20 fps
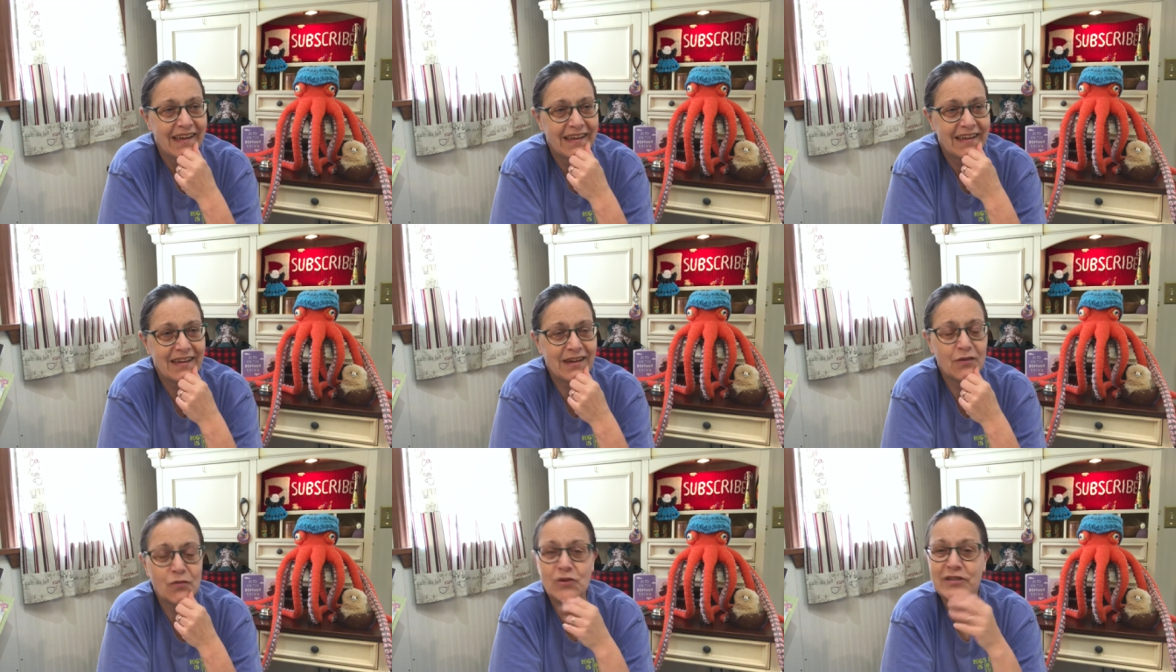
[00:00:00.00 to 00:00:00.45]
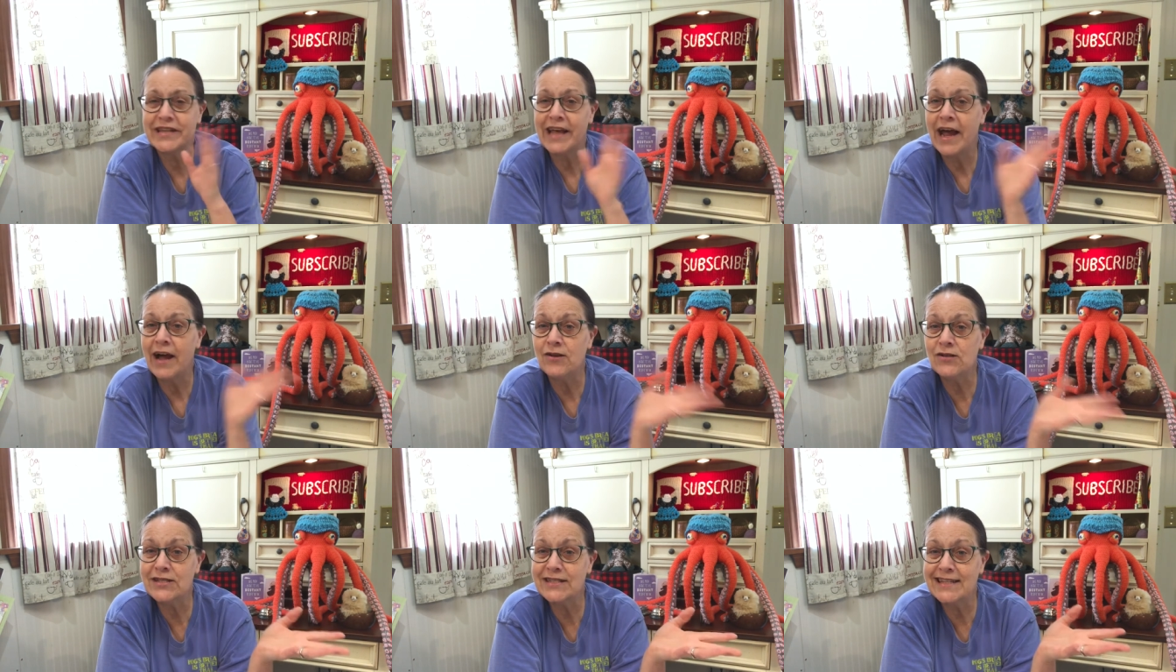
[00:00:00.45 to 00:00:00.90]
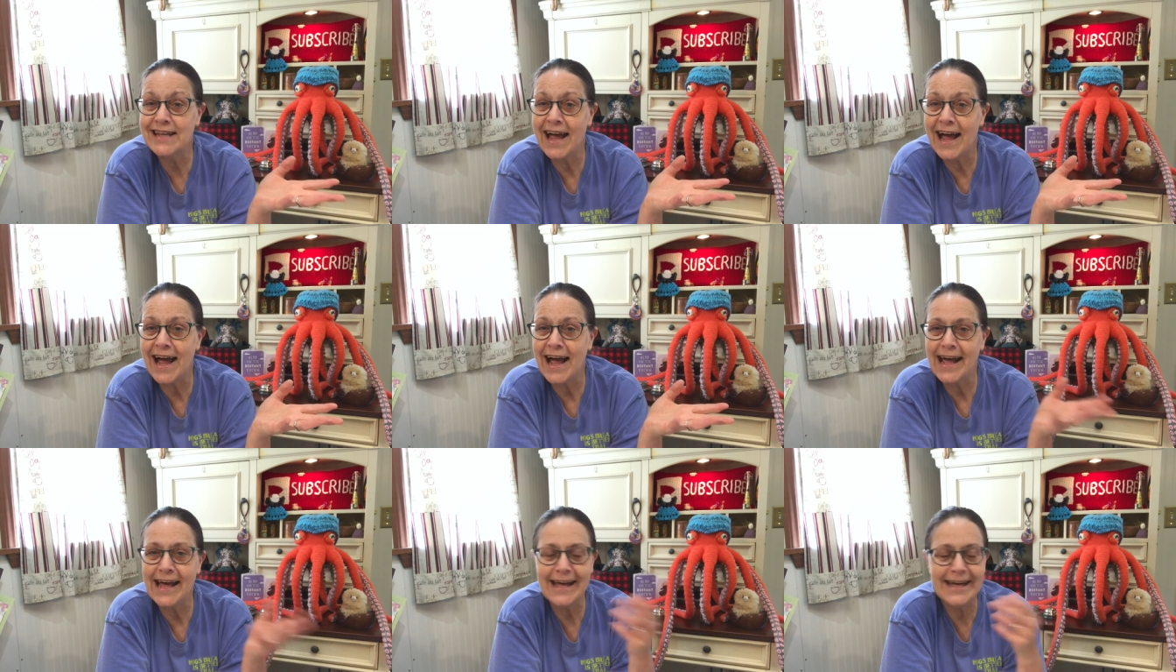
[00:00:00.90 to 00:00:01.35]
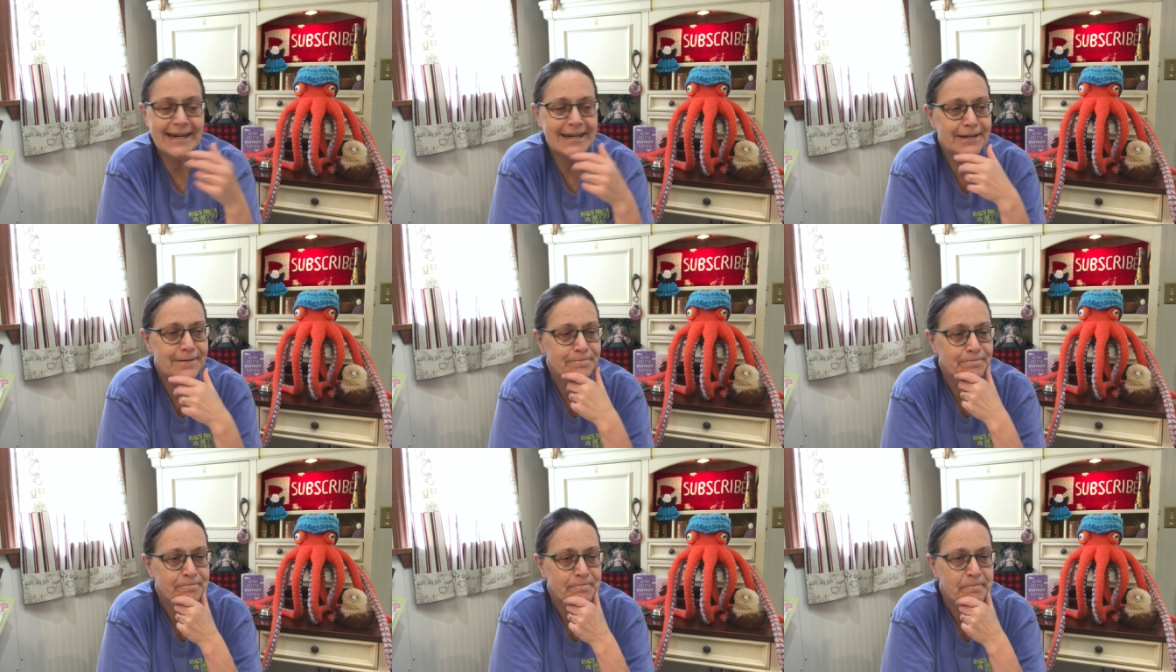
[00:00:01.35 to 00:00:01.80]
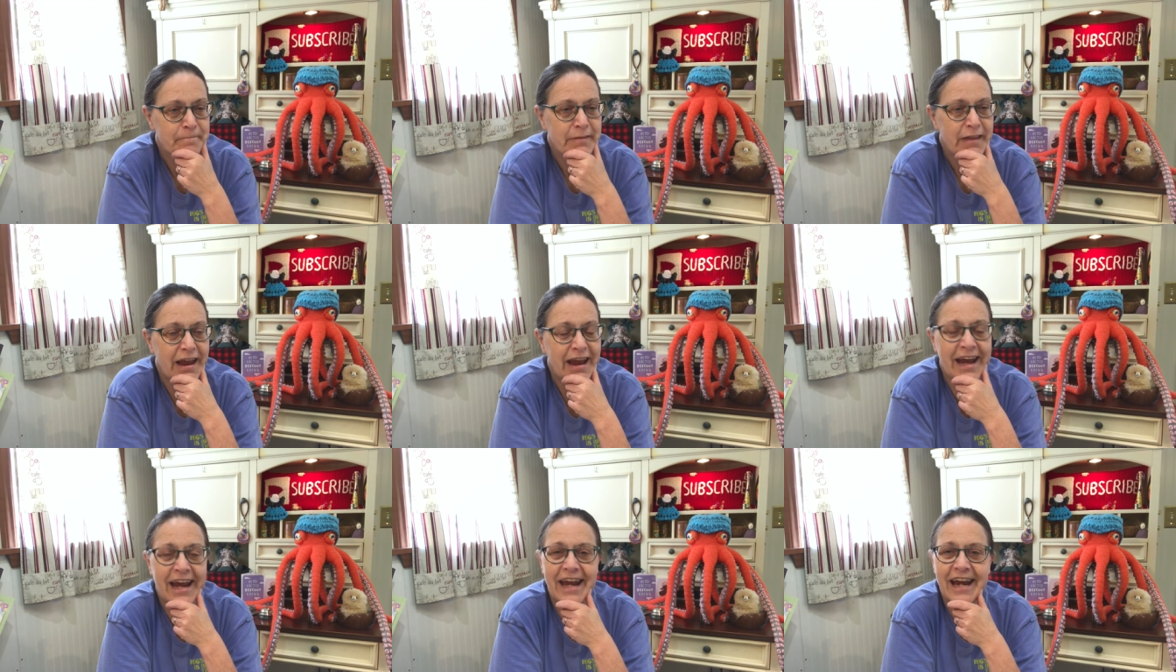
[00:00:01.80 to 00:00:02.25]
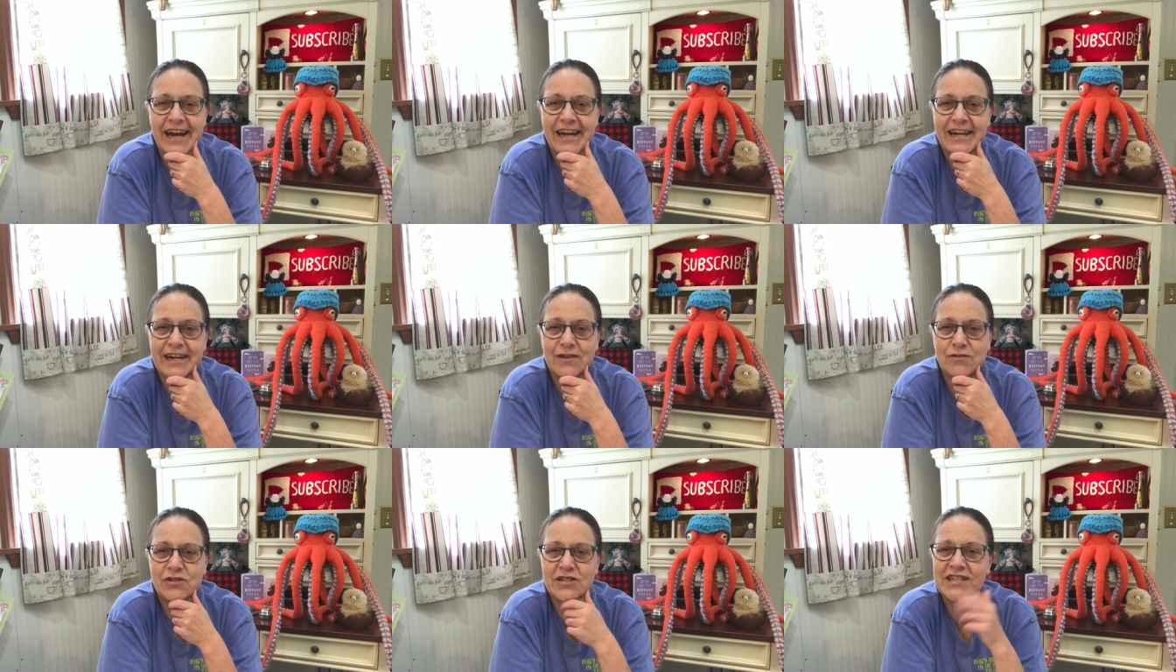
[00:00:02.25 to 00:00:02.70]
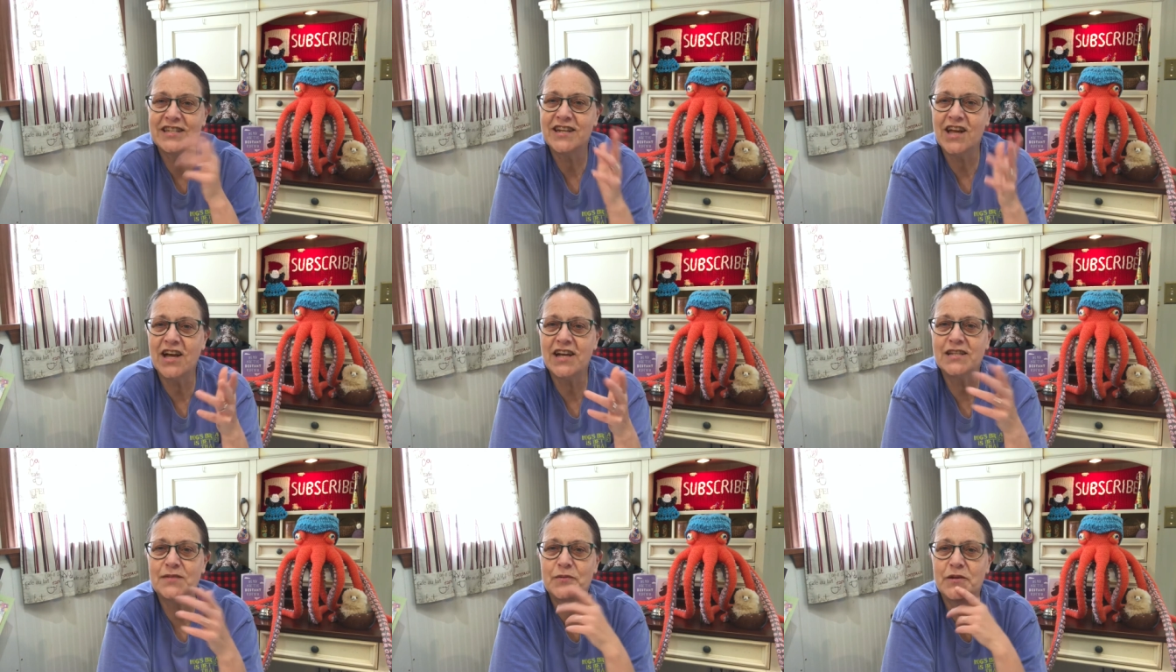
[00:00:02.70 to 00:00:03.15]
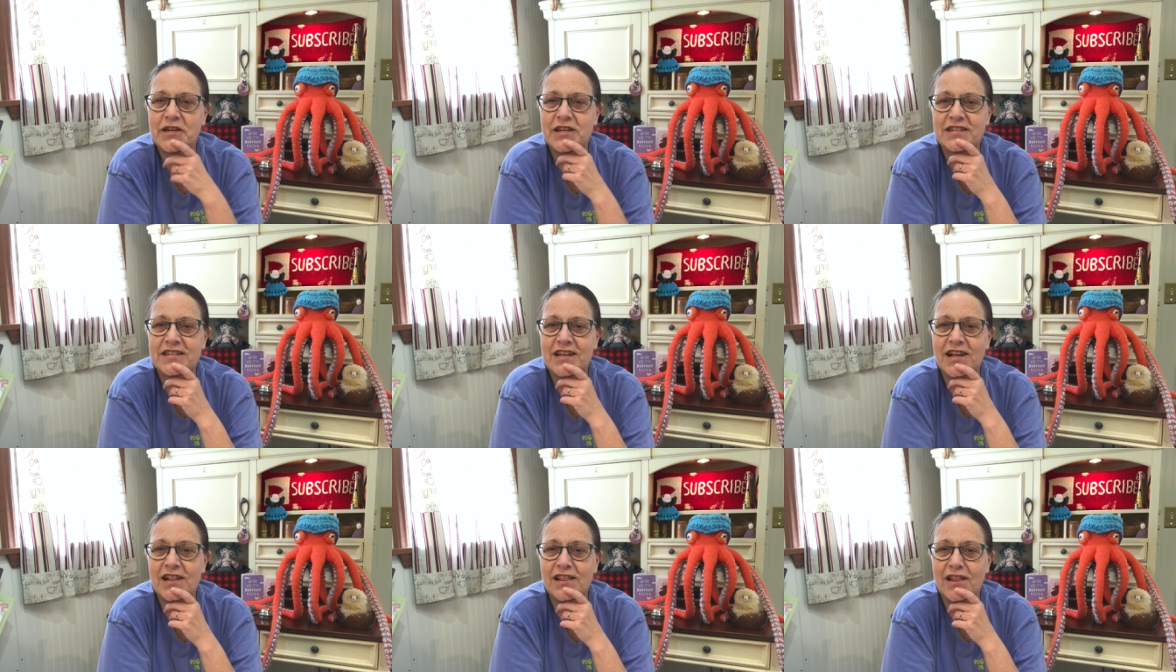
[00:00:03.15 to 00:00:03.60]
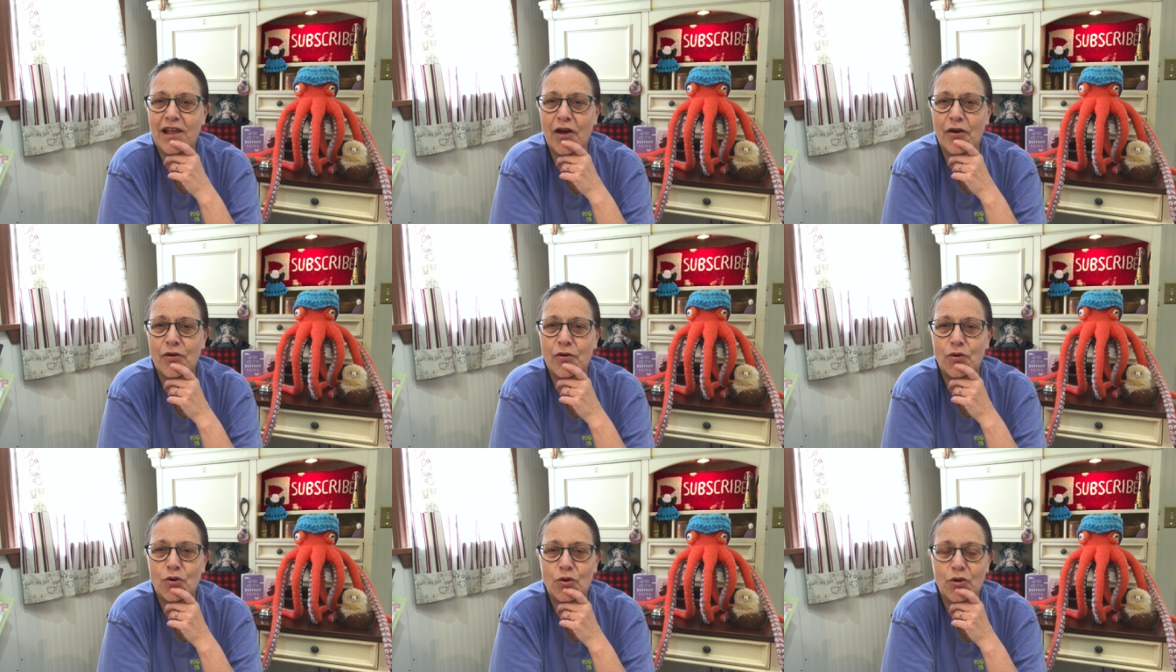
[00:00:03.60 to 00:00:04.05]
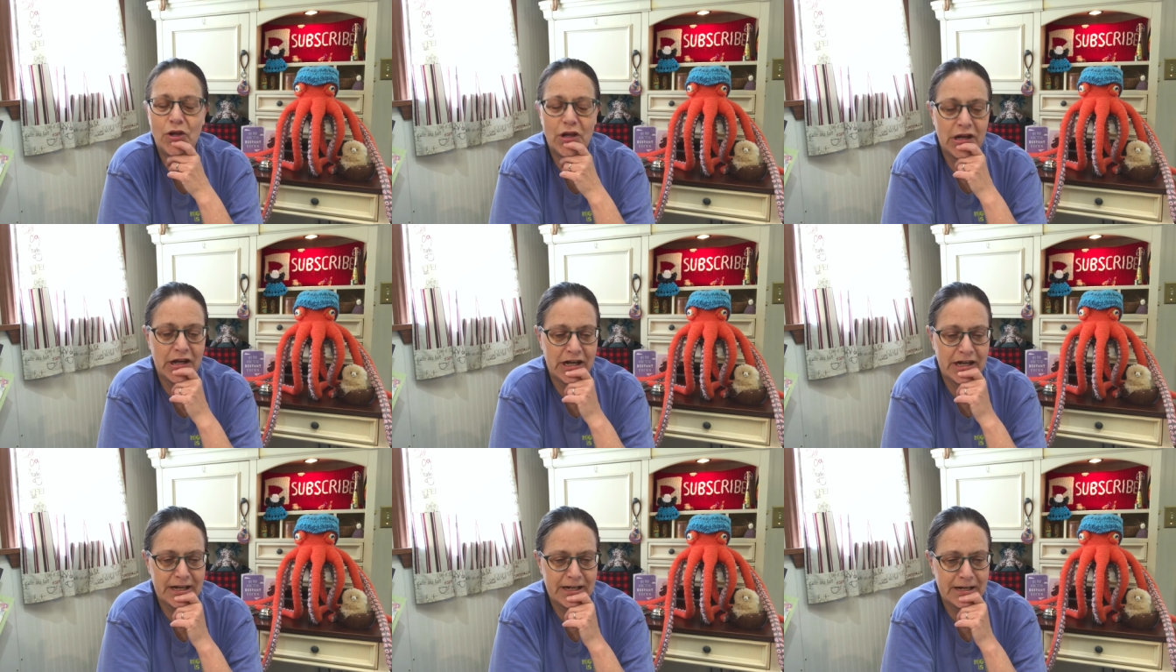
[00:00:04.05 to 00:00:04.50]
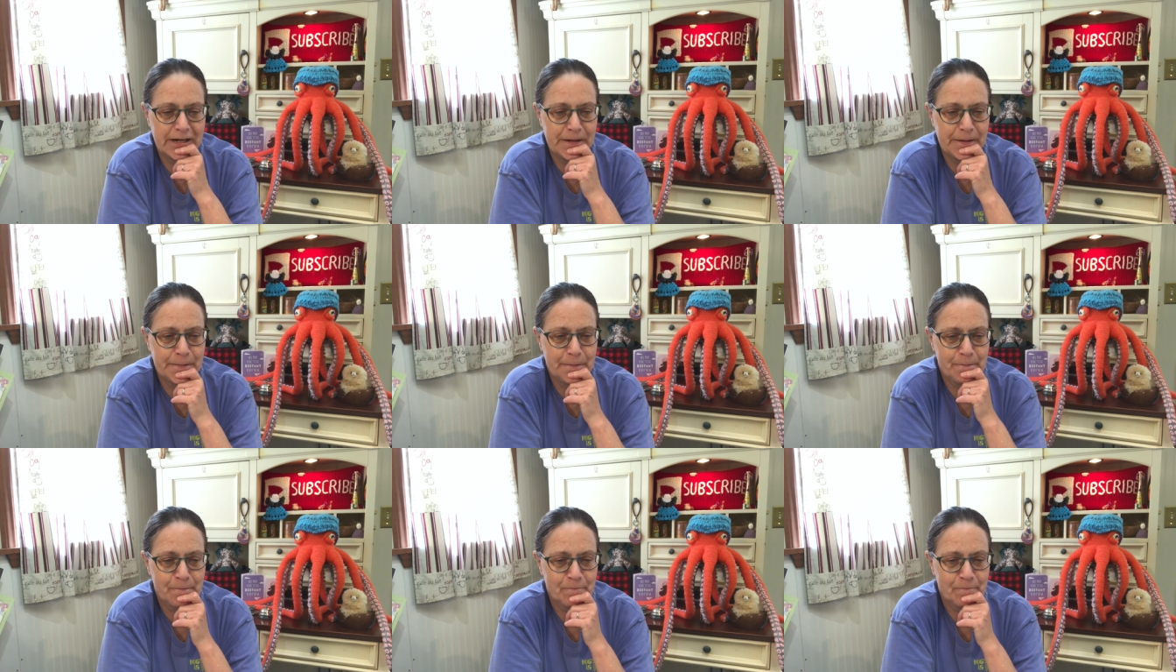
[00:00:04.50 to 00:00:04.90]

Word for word: It was outside, and it was nice because a local uh,